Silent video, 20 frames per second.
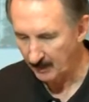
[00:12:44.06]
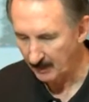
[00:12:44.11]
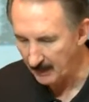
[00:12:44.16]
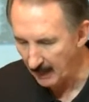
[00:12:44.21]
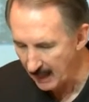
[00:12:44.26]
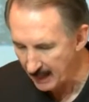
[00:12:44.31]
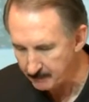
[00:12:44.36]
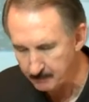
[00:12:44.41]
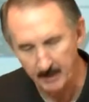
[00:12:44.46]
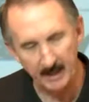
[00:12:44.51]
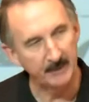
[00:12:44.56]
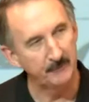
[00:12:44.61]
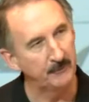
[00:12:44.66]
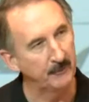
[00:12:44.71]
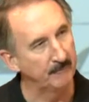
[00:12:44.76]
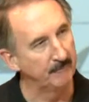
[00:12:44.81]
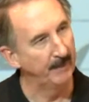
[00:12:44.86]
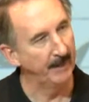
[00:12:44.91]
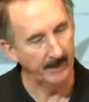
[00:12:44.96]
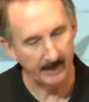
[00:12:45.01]
God makes
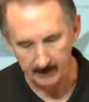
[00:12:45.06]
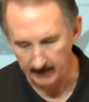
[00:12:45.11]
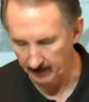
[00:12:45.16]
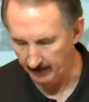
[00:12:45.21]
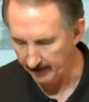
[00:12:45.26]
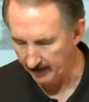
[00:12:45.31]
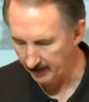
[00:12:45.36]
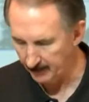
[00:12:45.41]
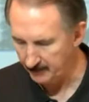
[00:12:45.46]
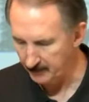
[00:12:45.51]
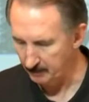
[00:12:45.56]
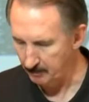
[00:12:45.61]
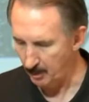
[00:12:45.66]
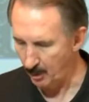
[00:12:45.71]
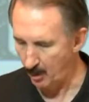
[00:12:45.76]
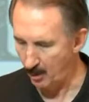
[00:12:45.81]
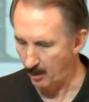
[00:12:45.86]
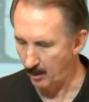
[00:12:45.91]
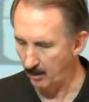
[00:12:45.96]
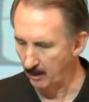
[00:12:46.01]
it very clear to
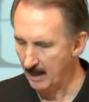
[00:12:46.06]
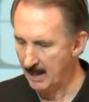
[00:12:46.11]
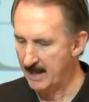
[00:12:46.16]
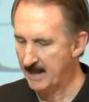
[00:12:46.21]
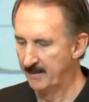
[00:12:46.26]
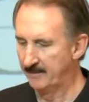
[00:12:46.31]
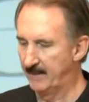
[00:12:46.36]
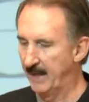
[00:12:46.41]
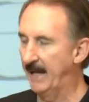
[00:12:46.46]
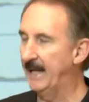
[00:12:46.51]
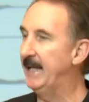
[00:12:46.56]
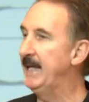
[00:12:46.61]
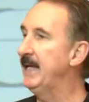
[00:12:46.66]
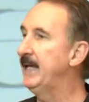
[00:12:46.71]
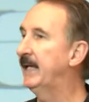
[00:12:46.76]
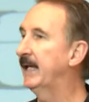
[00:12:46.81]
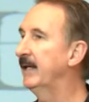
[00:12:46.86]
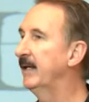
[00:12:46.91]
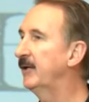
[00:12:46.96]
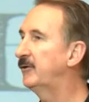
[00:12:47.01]
Paul that he
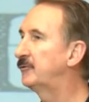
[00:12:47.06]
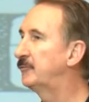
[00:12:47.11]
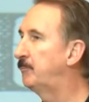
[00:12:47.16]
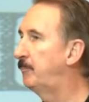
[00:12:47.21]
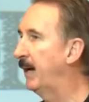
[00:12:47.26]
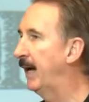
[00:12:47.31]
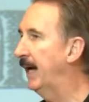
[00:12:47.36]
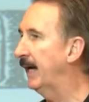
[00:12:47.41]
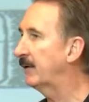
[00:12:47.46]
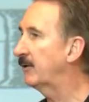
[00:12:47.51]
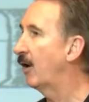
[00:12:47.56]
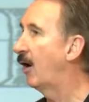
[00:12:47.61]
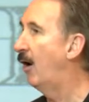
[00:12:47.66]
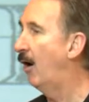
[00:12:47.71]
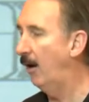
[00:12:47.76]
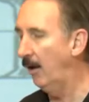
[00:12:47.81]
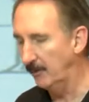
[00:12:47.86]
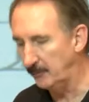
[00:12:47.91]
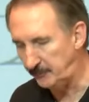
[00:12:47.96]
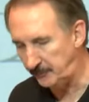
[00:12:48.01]
can expect
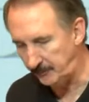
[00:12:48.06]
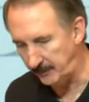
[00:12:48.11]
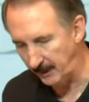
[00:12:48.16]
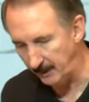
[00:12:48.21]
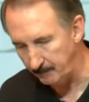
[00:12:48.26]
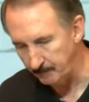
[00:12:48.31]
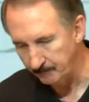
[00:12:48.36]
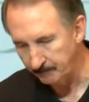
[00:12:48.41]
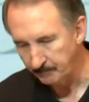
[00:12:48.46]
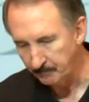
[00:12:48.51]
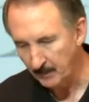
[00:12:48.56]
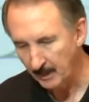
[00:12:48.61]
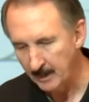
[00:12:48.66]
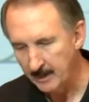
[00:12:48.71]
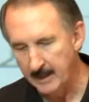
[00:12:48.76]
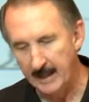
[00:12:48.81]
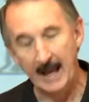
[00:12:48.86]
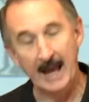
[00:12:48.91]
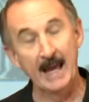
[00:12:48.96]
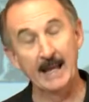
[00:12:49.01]
hardship
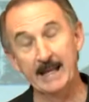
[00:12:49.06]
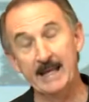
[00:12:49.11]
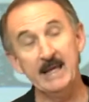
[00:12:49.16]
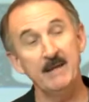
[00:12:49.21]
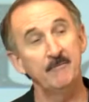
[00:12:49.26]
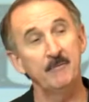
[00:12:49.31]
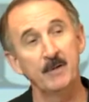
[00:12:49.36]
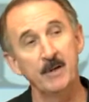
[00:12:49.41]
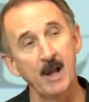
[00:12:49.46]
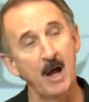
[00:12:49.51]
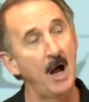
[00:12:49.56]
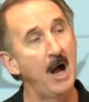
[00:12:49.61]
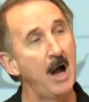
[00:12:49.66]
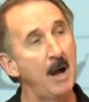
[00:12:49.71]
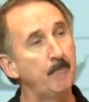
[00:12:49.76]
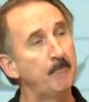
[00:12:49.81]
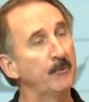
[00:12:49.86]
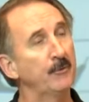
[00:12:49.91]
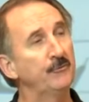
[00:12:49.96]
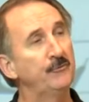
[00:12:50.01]
and even
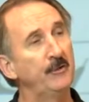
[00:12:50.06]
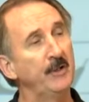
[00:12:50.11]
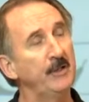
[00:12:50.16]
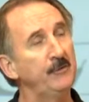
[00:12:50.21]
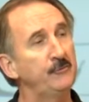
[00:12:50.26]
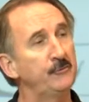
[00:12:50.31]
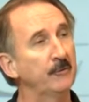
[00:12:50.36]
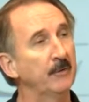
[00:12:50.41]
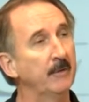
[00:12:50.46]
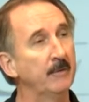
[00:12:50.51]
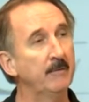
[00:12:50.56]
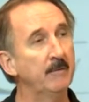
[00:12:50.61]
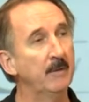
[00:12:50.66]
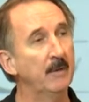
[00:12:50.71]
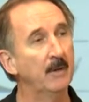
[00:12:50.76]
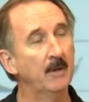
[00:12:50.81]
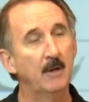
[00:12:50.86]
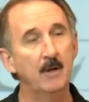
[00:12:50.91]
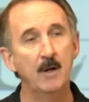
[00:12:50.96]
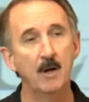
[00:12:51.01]
opposition
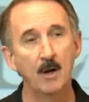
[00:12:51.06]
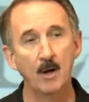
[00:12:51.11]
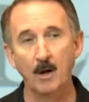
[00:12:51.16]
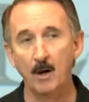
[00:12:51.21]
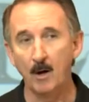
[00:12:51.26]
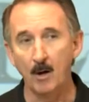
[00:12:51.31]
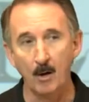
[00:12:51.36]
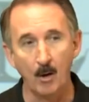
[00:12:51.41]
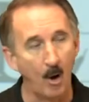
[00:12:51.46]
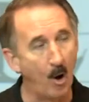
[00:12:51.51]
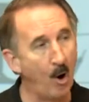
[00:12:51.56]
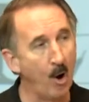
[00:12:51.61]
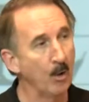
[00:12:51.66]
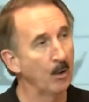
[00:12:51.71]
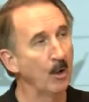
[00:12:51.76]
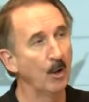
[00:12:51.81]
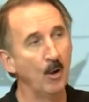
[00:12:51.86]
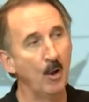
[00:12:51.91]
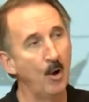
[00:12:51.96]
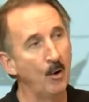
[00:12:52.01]

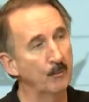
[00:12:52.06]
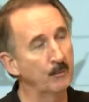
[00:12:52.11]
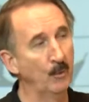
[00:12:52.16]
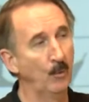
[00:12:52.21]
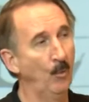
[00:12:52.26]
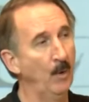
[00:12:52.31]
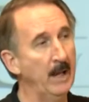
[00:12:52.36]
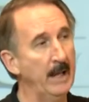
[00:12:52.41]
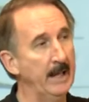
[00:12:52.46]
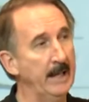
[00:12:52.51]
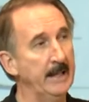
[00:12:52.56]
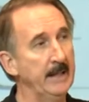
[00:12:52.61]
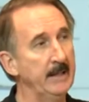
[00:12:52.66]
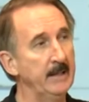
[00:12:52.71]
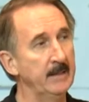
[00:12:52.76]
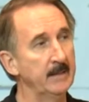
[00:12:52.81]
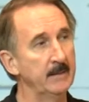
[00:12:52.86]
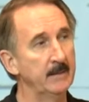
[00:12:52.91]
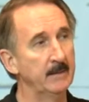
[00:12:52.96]
all along the way